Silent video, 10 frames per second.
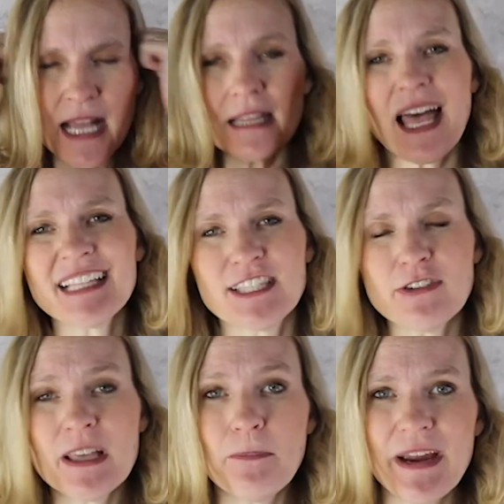Let's do
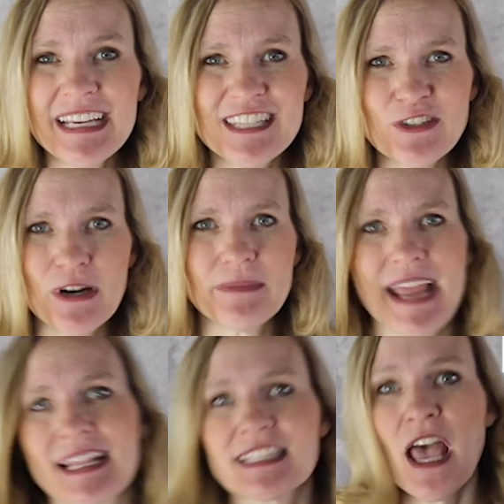the brainstorm
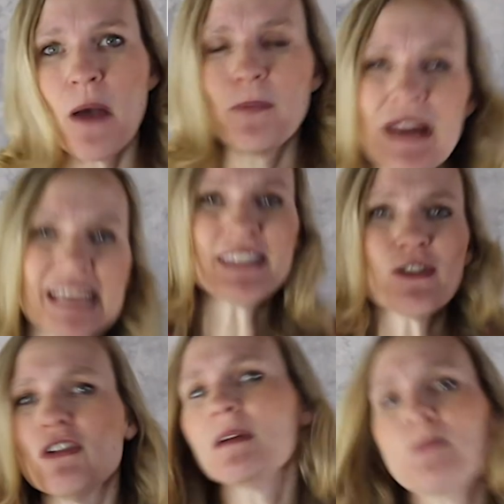dance.
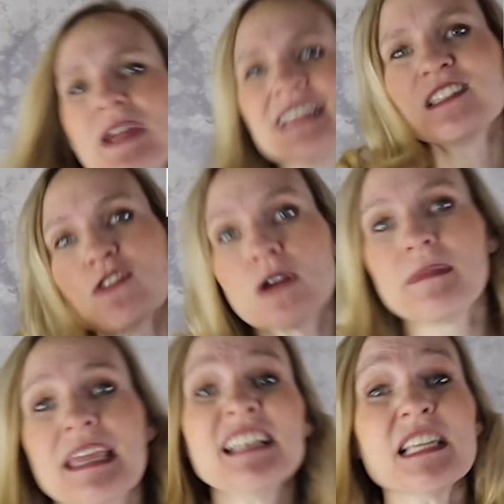Brainstorm, brainstorm,
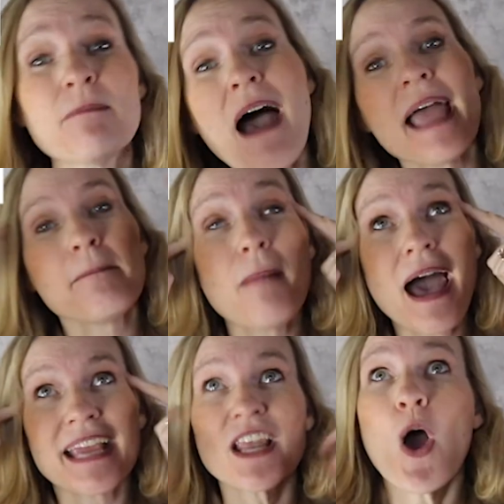into my
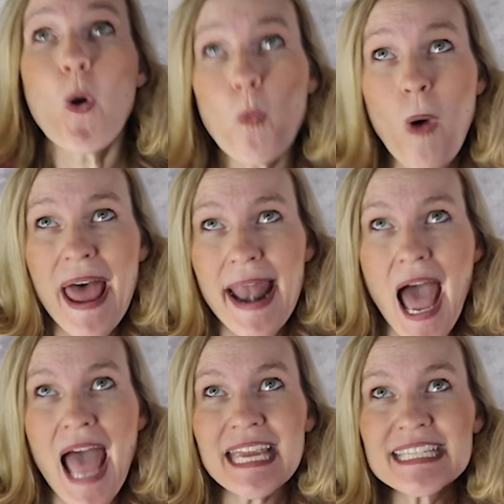mind. What
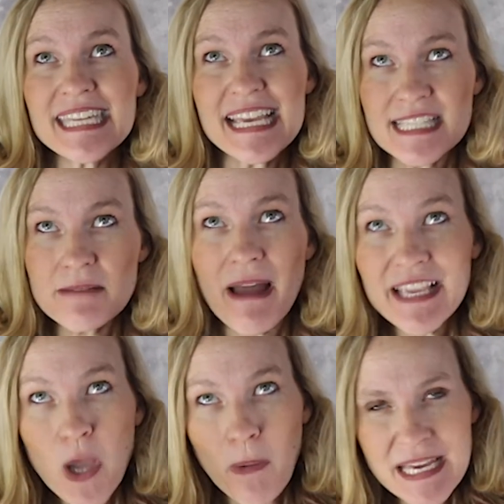ideas am I
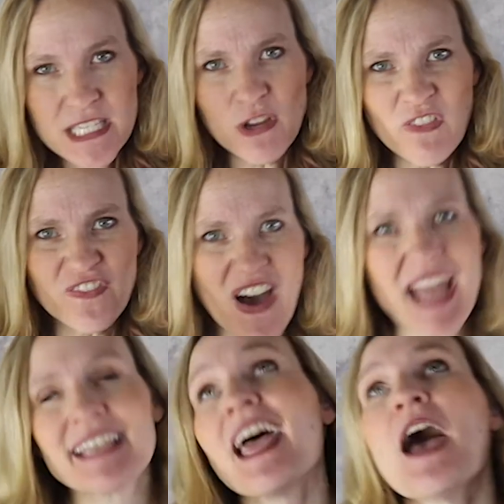going to find?